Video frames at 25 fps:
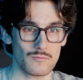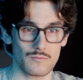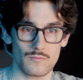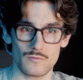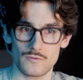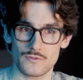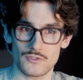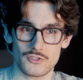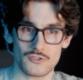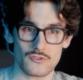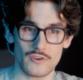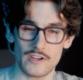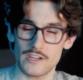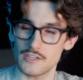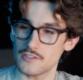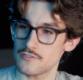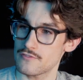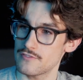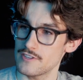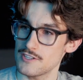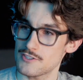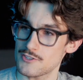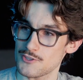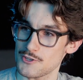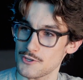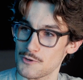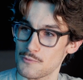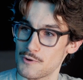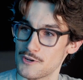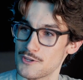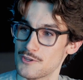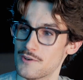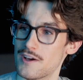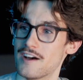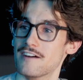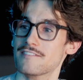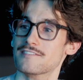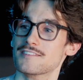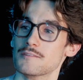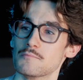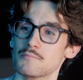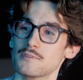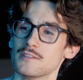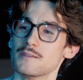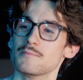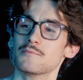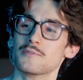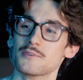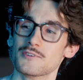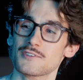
strange feature when you have to bleep